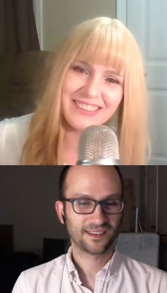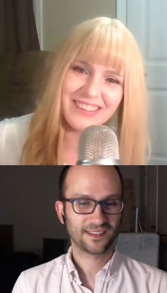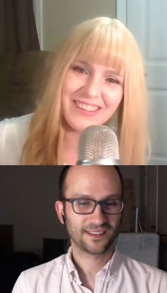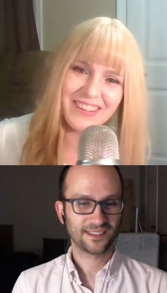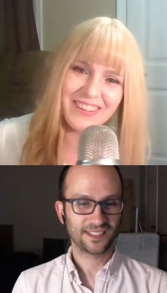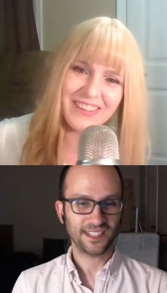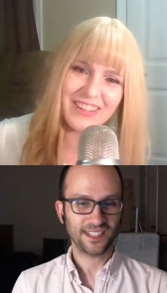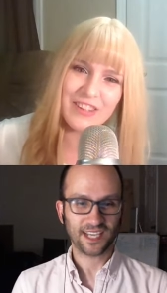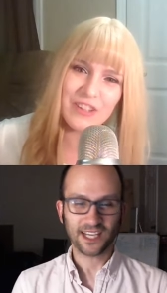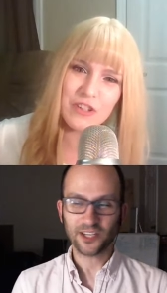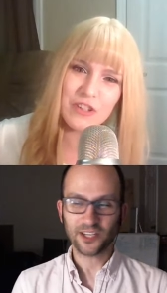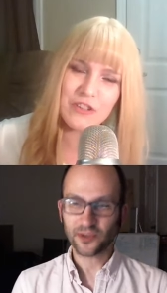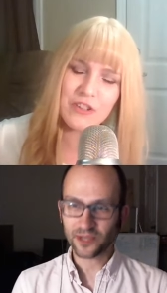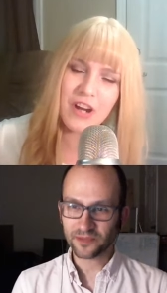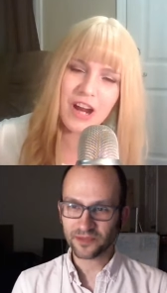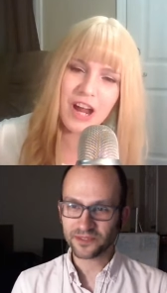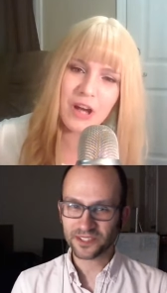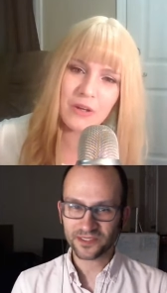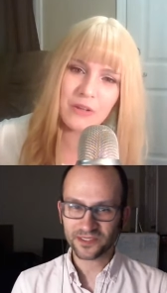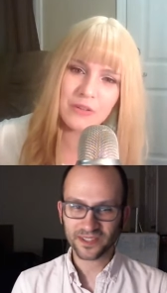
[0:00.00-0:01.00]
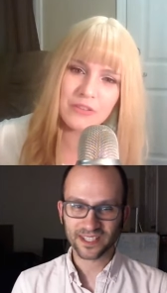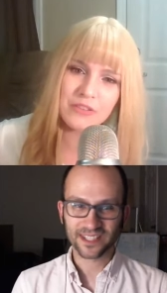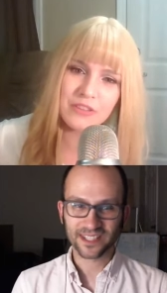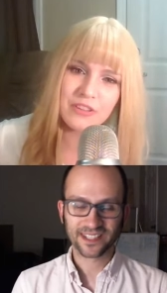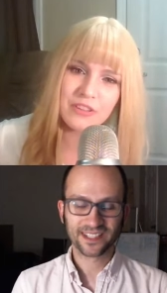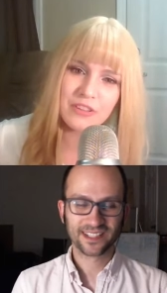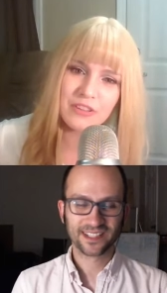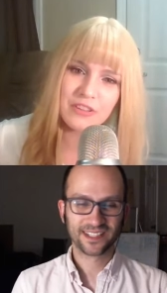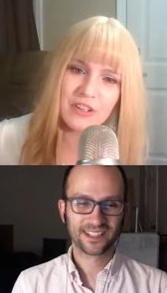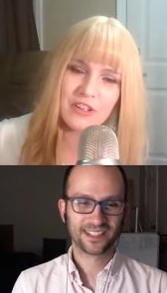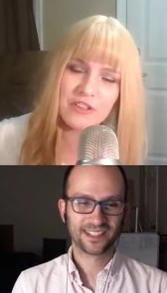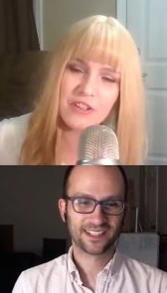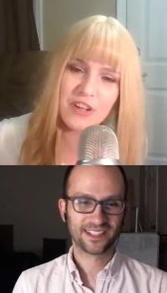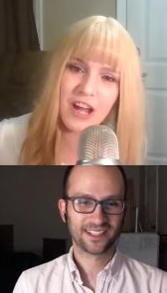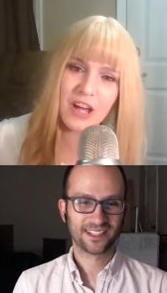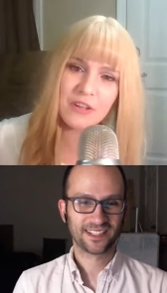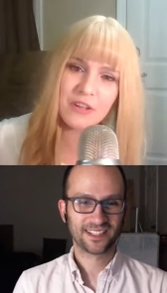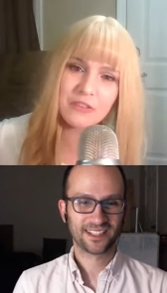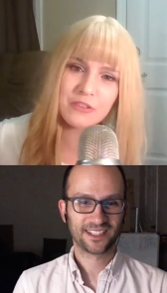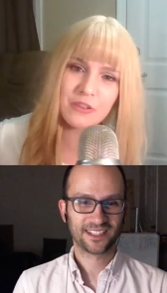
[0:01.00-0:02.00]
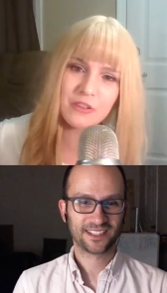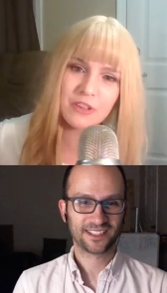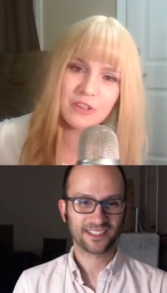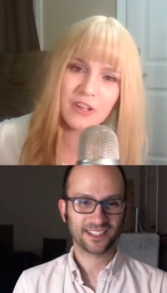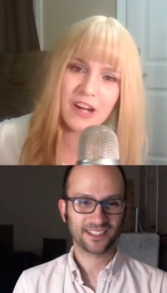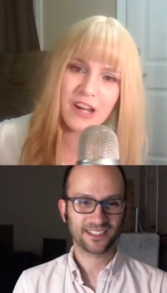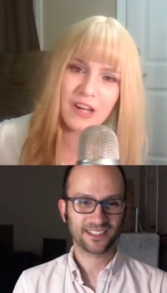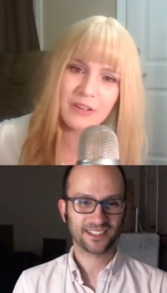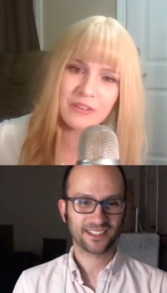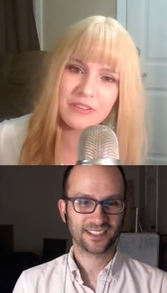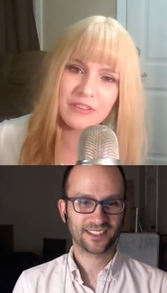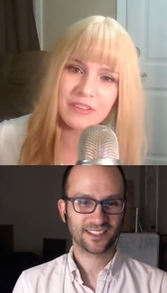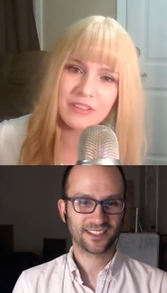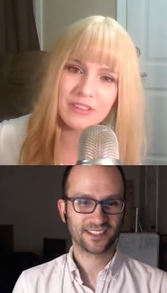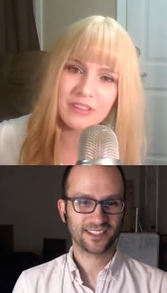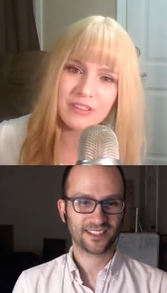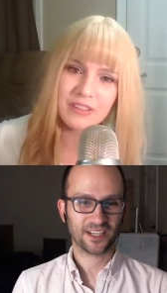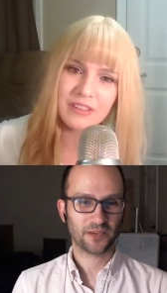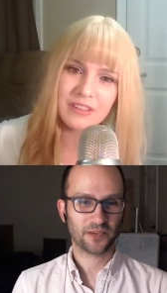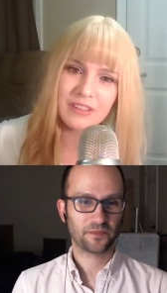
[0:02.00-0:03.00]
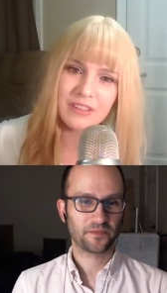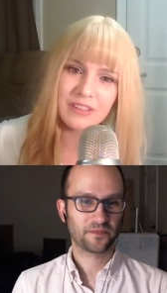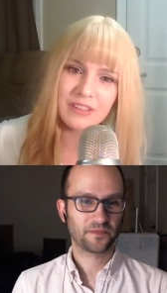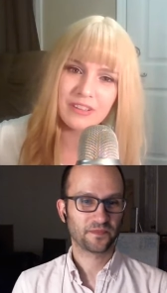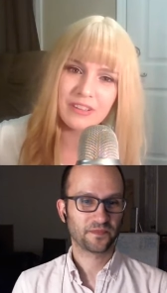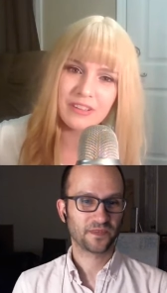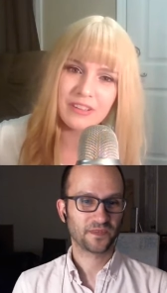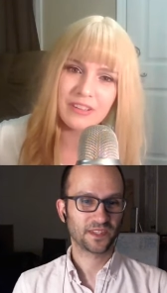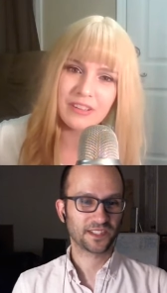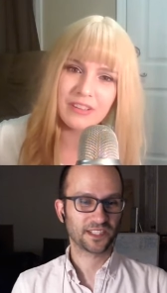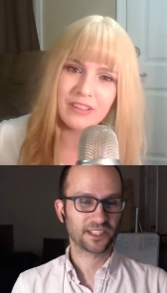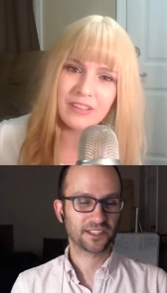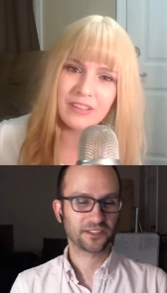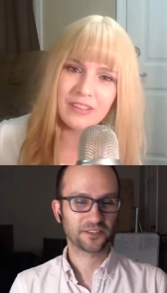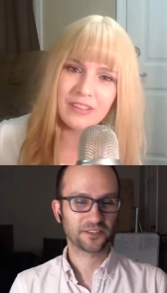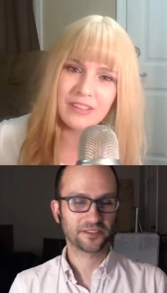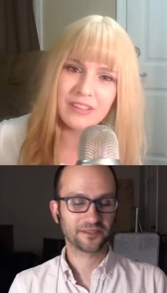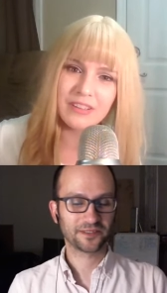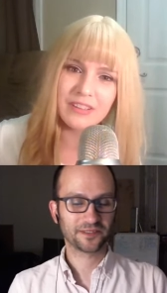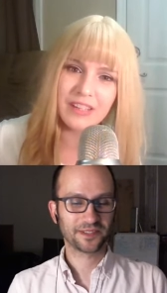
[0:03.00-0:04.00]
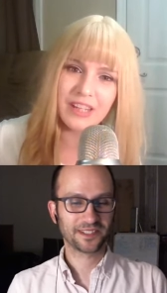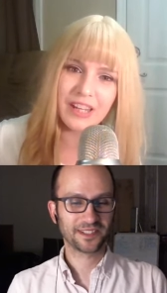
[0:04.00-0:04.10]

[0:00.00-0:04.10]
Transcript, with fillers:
Speaker 1: Okay, there's See, your I know house. what I'm doing. There's your house. Go to your house.
Speaker 2: I, okay, let's get this over